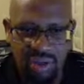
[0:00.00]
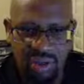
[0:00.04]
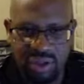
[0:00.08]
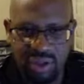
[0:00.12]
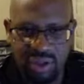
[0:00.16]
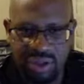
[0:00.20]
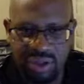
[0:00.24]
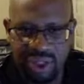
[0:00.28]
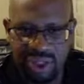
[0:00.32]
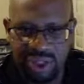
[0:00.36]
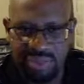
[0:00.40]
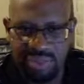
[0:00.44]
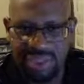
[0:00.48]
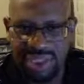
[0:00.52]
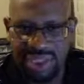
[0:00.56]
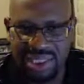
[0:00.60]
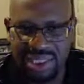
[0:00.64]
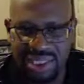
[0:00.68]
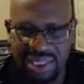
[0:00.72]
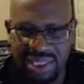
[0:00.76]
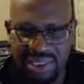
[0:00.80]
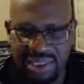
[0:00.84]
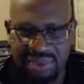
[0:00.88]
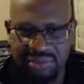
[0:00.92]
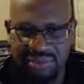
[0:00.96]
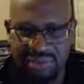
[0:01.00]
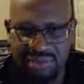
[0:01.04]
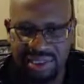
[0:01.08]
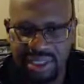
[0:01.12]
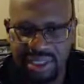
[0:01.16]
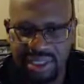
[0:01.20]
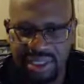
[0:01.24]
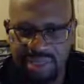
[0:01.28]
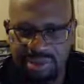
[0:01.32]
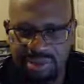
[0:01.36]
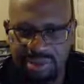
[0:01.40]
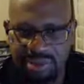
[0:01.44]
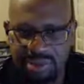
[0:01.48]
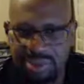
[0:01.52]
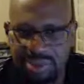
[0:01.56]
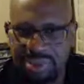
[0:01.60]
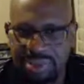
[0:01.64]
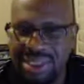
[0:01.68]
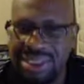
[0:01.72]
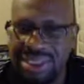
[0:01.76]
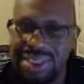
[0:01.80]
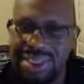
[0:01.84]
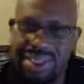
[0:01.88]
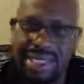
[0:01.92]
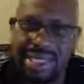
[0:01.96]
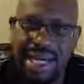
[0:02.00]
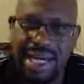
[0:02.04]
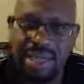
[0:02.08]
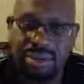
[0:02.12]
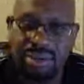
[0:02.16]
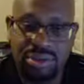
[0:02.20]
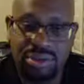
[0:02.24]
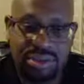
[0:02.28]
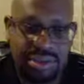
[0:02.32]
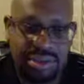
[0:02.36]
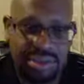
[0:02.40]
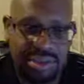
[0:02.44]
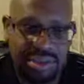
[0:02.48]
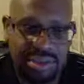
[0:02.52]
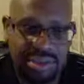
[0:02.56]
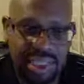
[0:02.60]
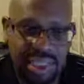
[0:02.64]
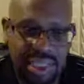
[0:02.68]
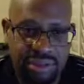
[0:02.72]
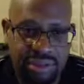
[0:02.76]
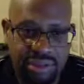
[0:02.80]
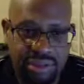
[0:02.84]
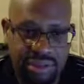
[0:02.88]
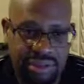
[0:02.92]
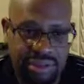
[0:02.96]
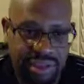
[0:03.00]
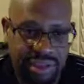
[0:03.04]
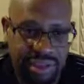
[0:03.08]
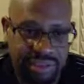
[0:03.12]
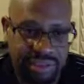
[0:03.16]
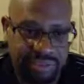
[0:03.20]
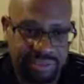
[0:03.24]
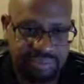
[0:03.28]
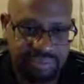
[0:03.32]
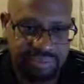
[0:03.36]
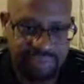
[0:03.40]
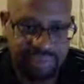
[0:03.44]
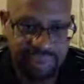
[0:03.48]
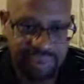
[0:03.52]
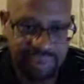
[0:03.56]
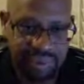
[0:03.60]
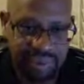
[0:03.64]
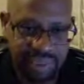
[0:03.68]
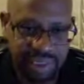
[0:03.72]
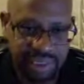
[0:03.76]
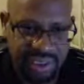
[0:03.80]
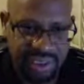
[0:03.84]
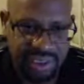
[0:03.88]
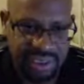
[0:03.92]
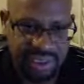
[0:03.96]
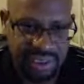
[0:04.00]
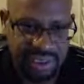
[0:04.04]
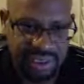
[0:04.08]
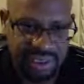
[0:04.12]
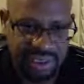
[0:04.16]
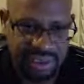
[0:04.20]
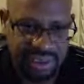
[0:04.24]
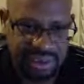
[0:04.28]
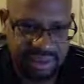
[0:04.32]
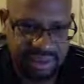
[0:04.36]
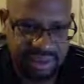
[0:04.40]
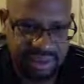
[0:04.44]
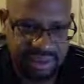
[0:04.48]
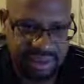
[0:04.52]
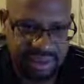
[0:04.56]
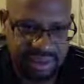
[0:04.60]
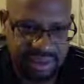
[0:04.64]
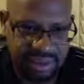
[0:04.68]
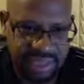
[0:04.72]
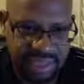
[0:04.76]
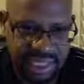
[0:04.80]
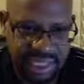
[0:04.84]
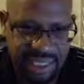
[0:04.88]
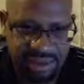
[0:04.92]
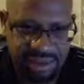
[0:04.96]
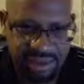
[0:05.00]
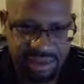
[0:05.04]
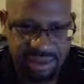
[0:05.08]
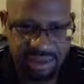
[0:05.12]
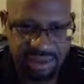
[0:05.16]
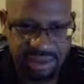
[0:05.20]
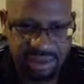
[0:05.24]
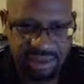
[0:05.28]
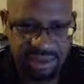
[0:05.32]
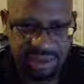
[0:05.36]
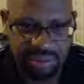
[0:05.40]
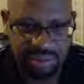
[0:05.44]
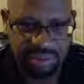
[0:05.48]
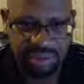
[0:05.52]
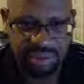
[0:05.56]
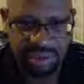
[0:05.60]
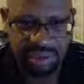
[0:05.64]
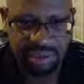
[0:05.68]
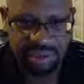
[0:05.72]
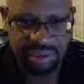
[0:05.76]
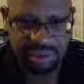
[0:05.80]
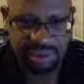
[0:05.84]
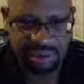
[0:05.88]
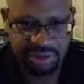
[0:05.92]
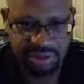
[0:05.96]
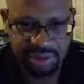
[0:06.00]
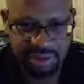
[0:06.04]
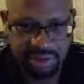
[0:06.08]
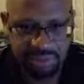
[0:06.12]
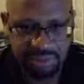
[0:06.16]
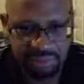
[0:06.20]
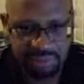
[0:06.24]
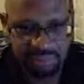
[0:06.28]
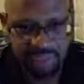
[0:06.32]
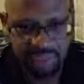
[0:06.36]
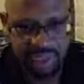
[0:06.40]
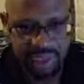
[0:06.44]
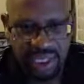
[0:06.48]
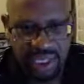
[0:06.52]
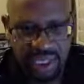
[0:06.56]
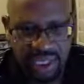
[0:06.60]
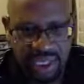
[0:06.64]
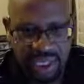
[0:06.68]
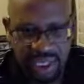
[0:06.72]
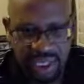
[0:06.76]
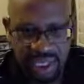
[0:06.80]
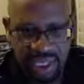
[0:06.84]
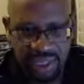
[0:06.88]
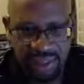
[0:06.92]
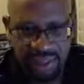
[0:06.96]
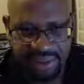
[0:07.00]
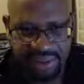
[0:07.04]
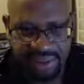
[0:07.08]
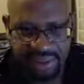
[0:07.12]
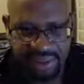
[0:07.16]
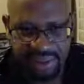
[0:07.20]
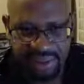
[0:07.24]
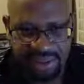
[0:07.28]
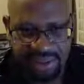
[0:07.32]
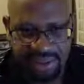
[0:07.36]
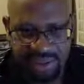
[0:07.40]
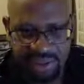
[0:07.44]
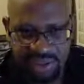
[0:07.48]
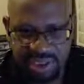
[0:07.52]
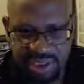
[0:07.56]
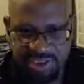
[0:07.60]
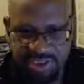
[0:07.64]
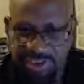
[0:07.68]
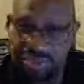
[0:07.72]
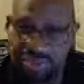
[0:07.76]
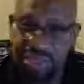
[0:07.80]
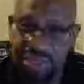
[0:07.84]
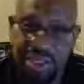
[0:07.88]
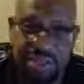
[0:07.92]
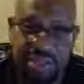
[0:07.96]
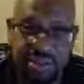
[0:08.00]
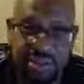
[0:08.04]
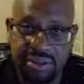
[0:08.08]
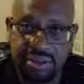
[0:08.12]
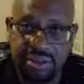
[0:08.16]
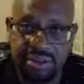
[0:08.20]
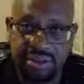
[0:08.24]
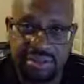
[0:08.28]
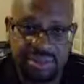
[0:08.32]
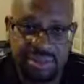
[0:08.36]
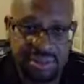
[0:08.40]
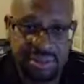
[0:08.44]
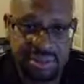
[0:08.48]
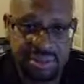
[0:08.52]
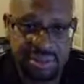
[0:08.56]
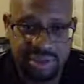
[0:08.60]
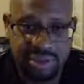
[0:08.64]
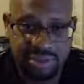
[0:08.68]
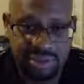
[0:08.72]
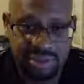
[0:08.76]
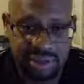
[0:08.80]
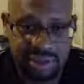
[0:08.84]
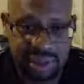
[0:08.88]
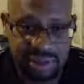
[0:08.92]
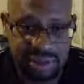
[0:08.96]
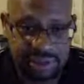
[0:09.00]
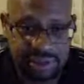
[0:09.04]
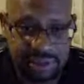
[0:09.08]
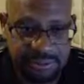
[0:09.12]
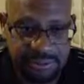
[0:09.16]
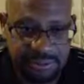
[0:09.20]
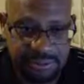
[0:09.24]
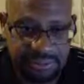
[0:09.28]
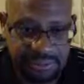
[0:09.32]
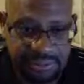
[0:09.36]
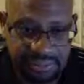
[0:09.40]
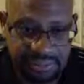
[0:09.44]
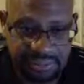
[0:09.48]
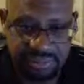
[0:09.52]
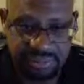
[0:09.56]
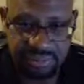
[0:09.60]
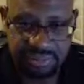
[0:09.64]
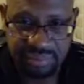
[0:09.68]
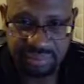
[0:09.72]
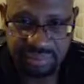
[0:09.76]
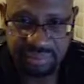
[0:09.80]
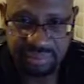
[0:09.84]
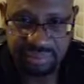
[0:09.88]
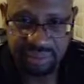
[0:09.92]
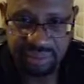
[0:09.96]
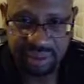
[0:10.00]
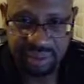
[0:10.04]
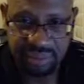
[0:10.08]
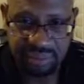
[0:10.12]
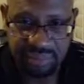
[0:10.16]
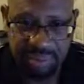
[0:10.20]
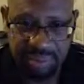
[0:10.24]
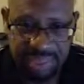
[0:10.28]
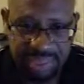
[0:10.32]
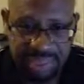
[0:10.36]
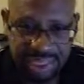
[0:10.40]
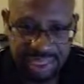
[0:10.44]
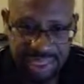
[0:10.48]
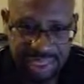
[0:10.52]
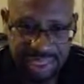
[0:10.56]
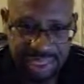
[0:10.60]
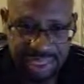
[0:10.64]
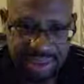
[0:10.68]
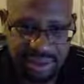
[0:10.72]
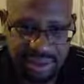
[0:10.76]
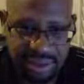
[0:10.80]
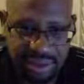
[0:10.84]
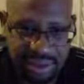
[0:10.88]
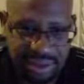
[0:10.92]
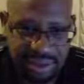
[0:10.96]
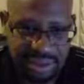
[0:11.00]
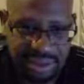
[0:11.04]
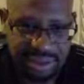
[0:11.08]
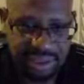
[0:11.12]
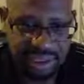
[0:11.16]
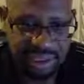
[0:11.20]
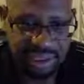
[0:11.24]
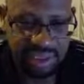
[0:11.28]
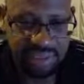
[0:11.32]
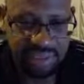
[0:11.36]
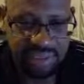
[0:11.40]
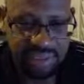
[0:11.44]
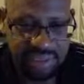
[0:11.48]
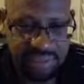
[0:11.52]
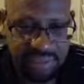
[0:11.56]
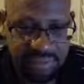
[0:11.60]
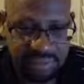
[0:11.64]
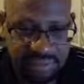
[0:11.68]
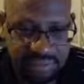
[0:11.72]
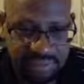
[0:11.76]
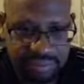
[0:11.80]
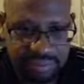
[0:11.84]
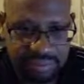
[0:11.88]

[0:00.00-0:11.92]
on the beginning of a mini downtrend. Okay, there's a downturn in the price here. So this was a fail. It was a failure. But then I noticed here,